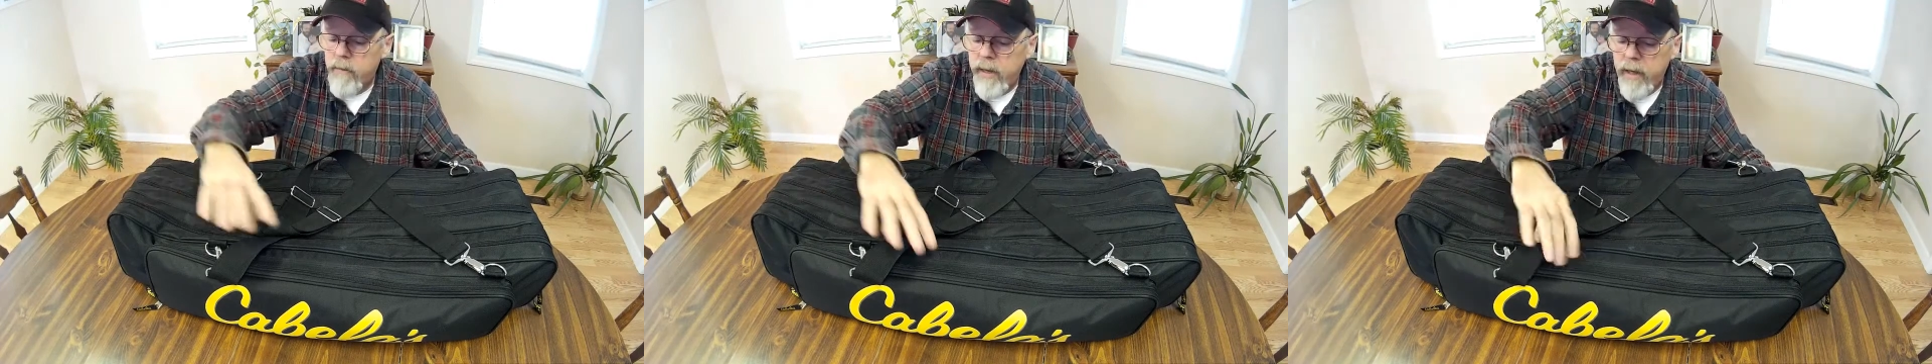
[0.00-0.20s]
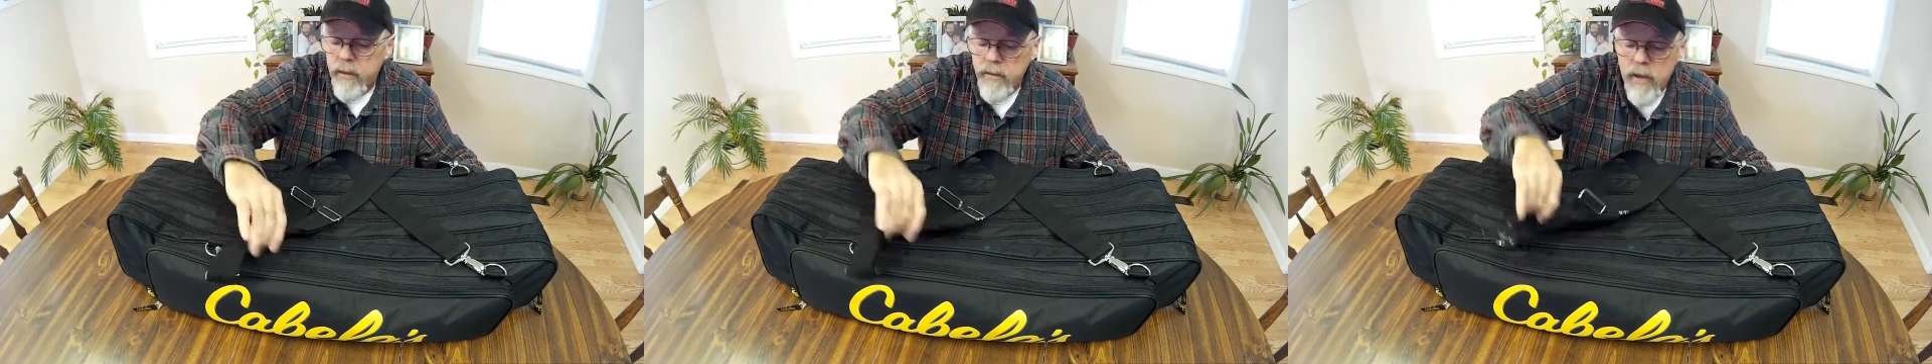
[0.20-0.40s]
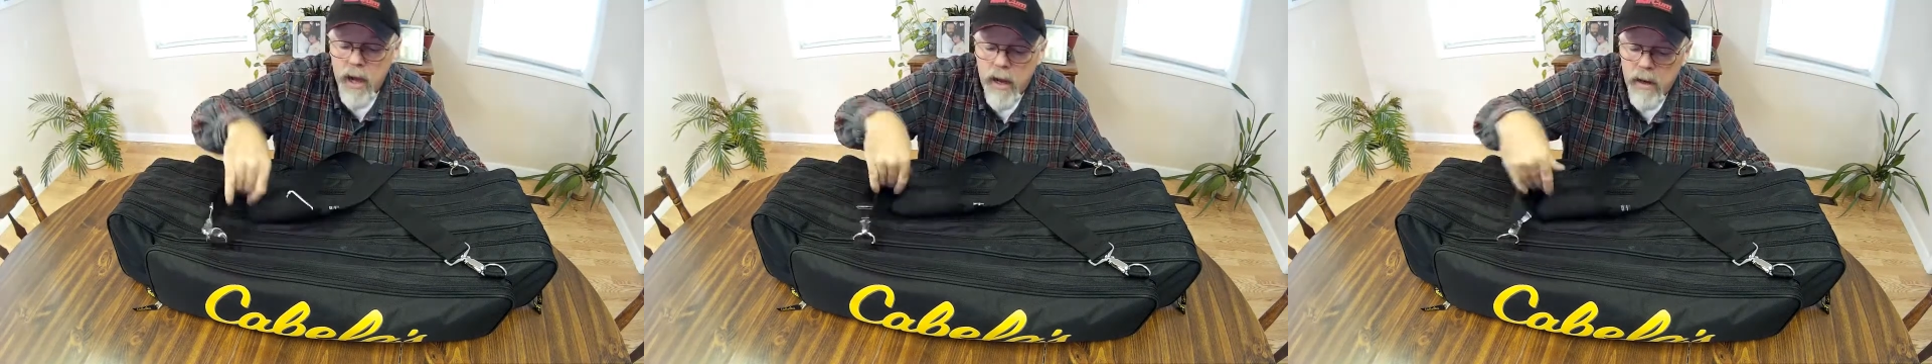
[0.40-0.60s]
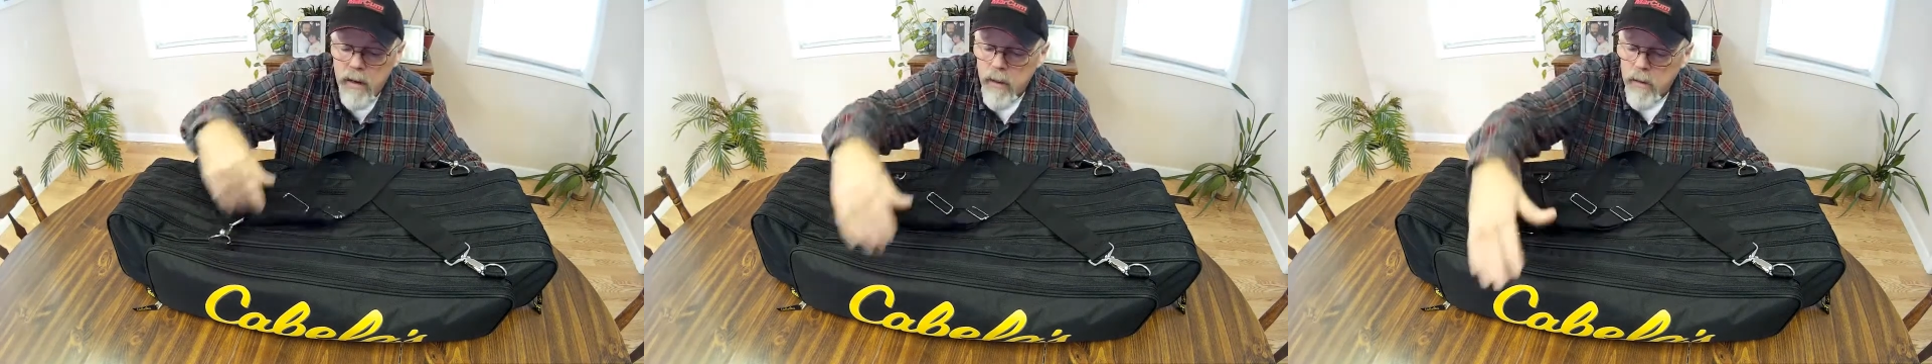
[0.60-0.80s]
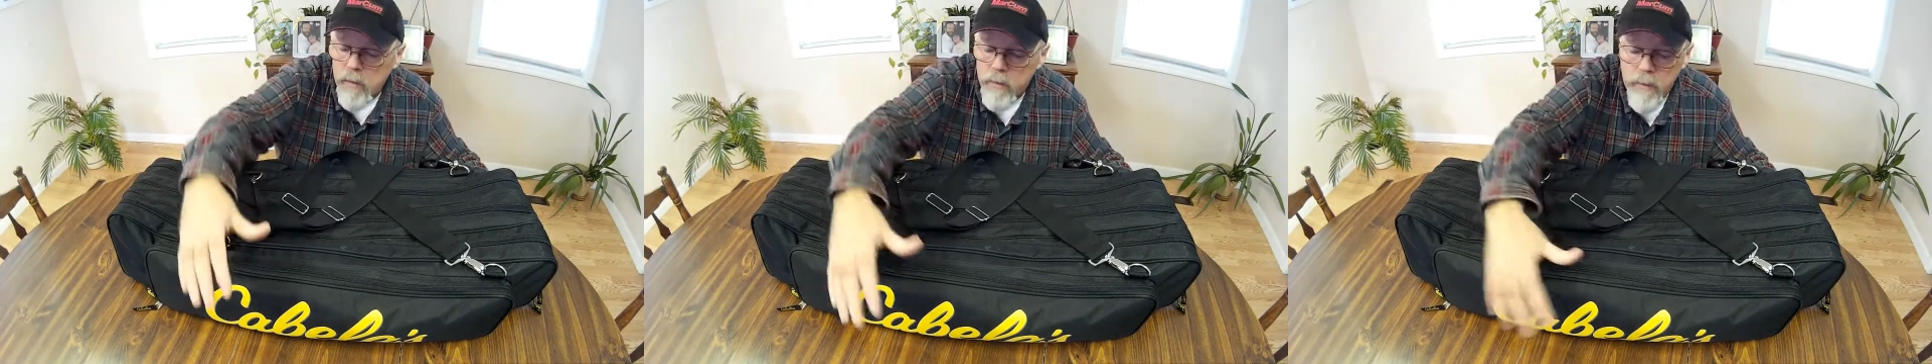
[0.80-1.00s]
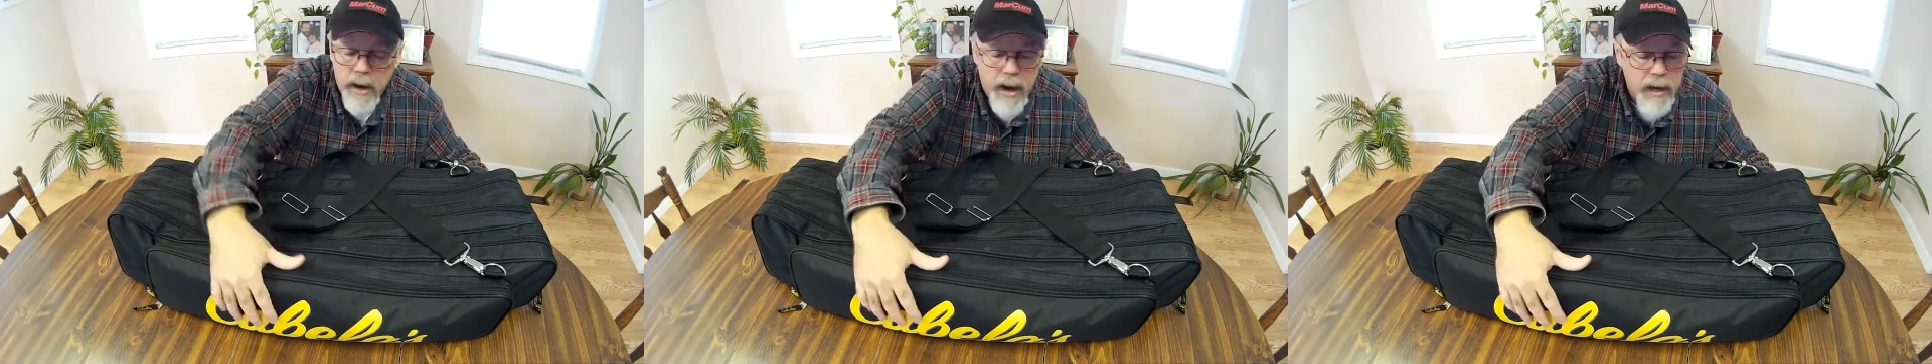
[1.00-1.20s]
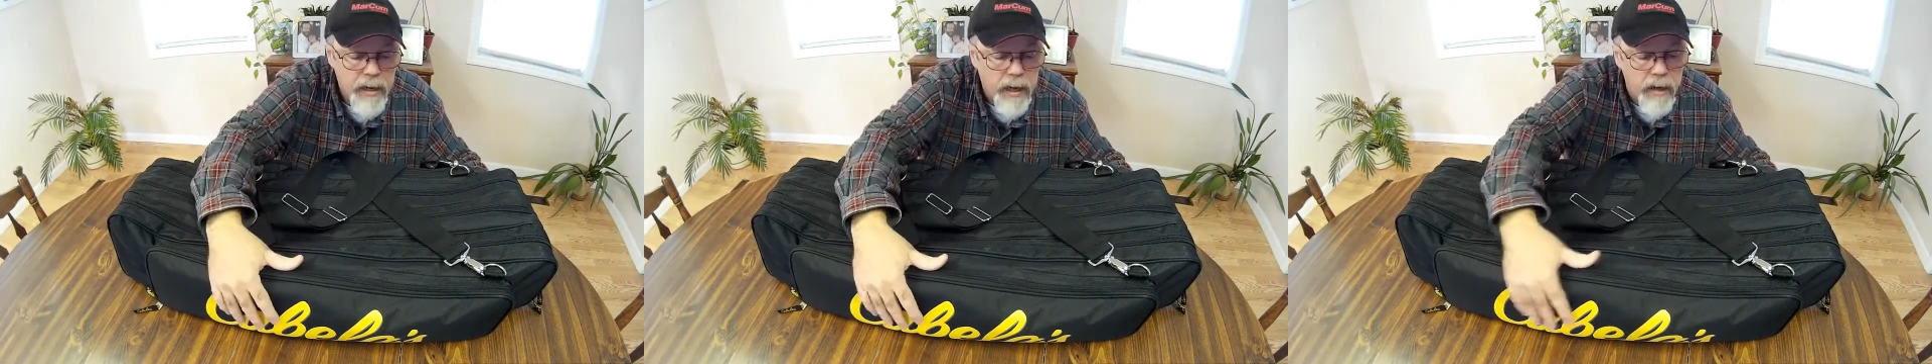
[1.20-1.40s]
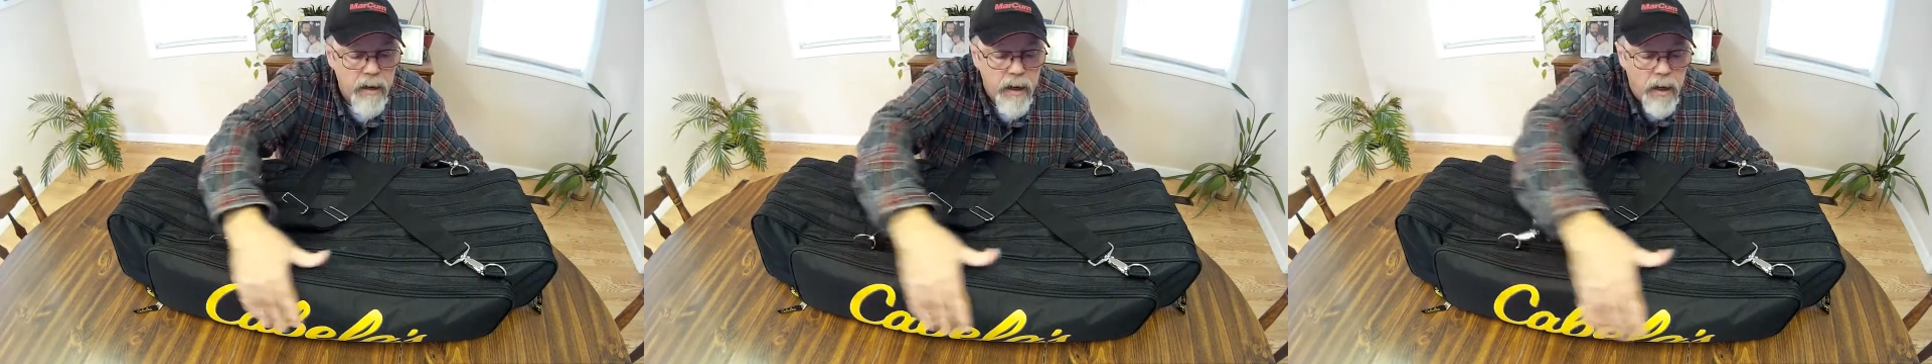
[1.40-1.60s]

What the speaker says: It's got a little pocket,